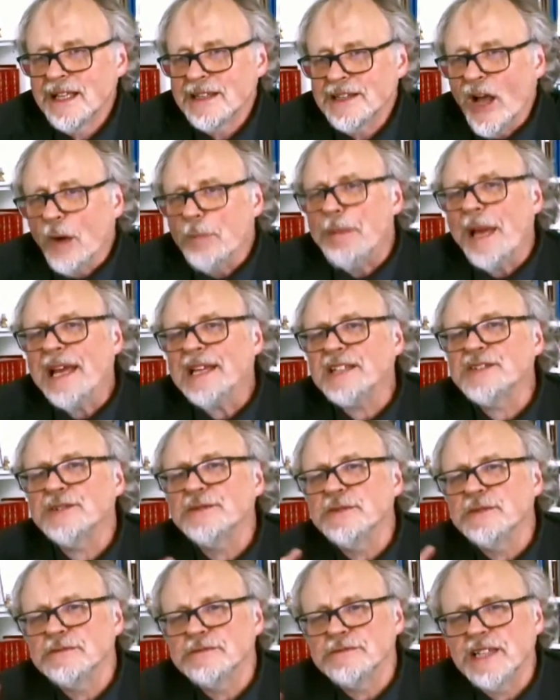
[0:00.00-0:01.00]
Now back
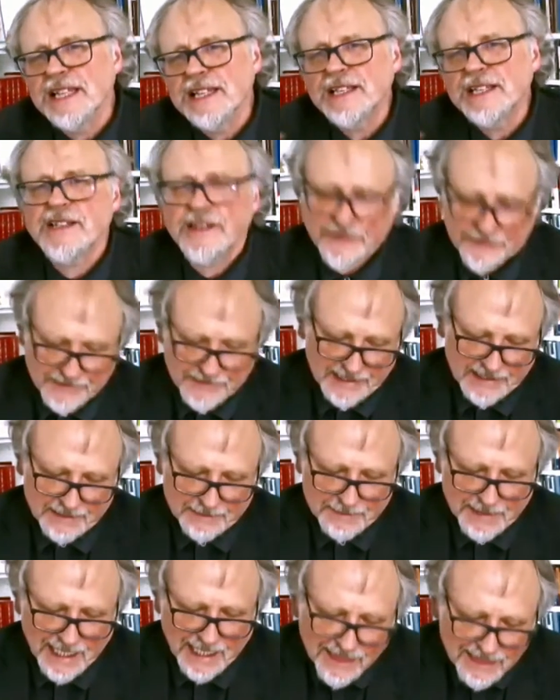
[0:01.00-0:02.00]
to religious
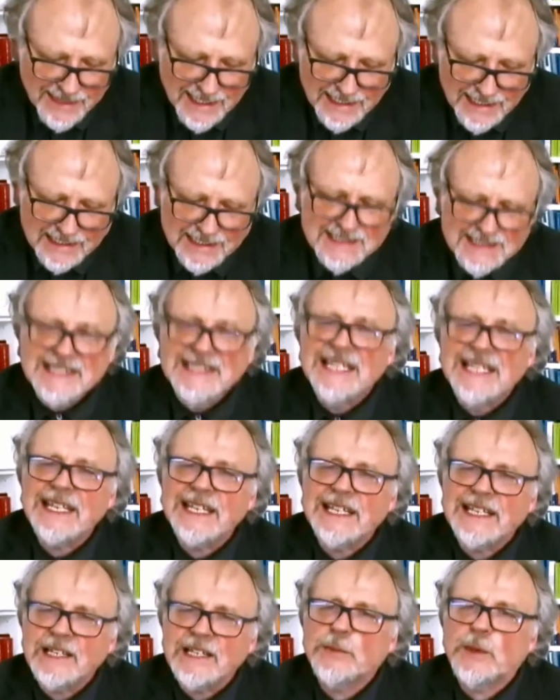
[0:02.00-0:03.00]
freedom. I think
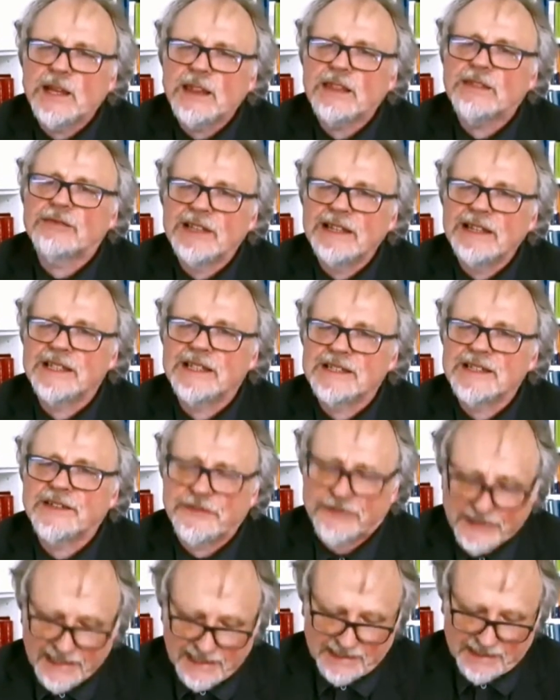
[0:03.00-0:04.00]
dealing with religious
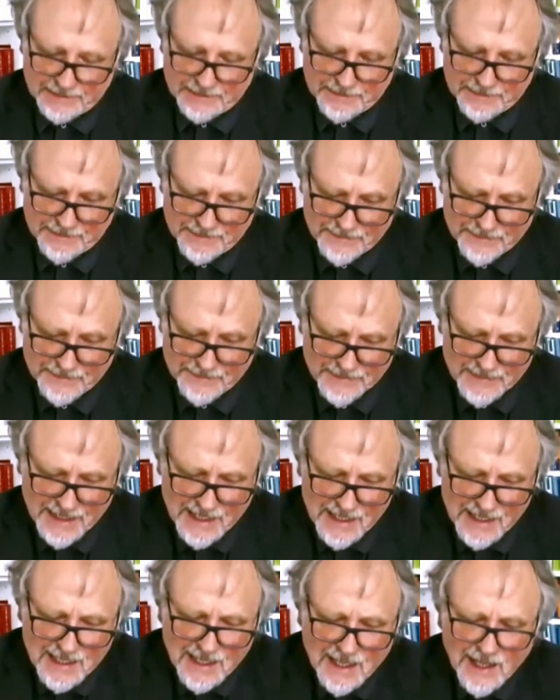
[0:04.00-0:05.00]
freedom
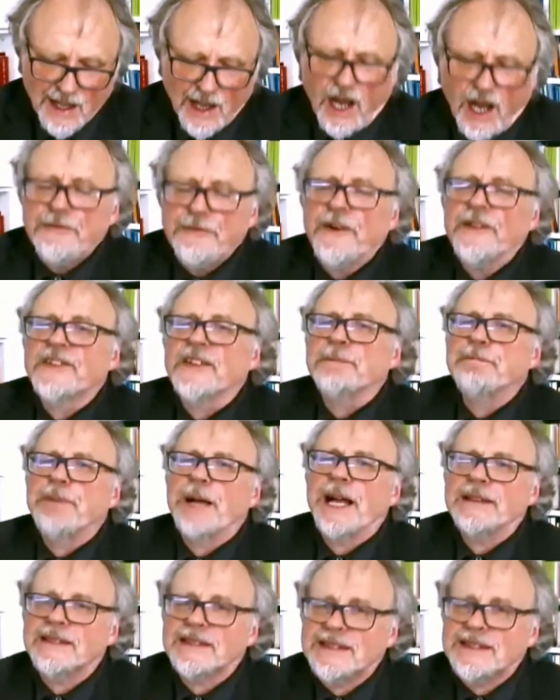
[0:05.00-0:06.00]
offers a
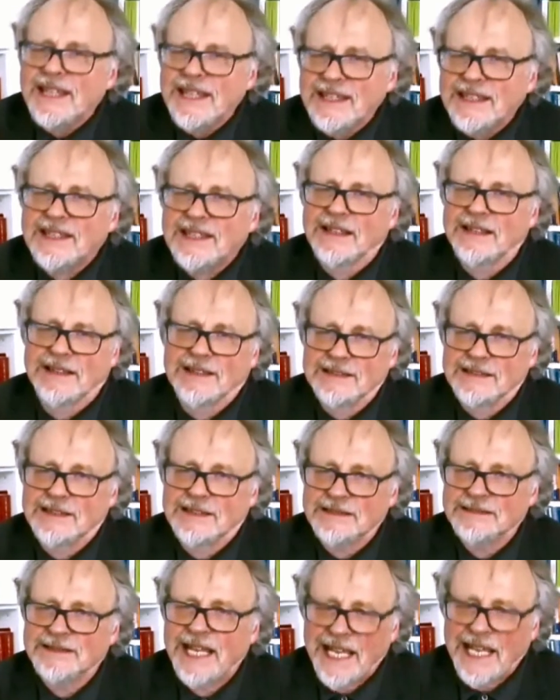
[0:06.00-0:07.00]

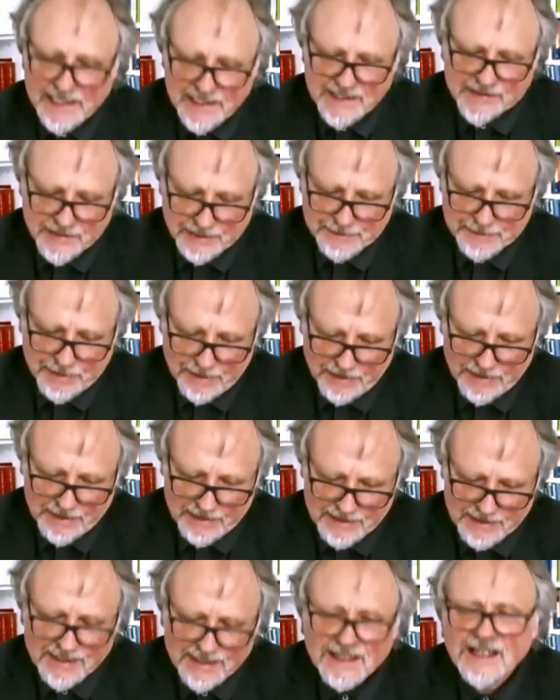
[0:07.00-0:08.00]
particular entry
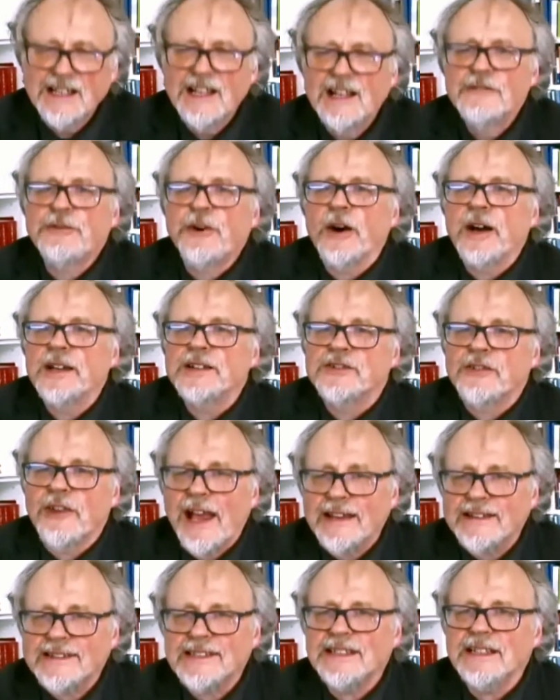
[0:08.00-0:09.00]
point for
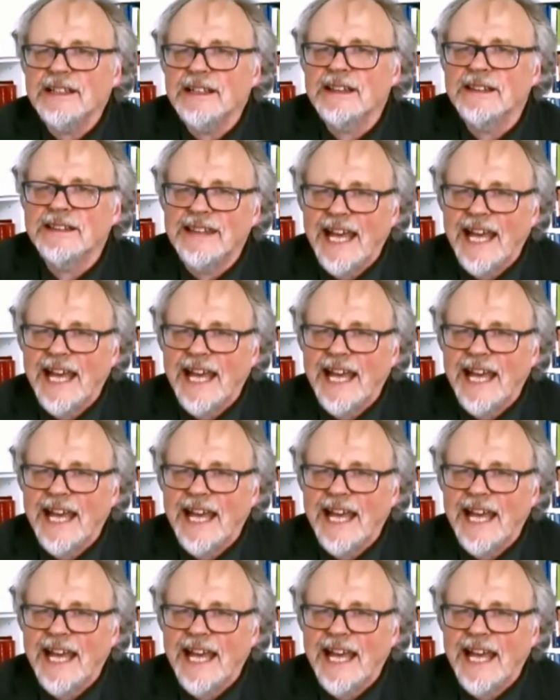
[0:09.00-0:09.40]
addressing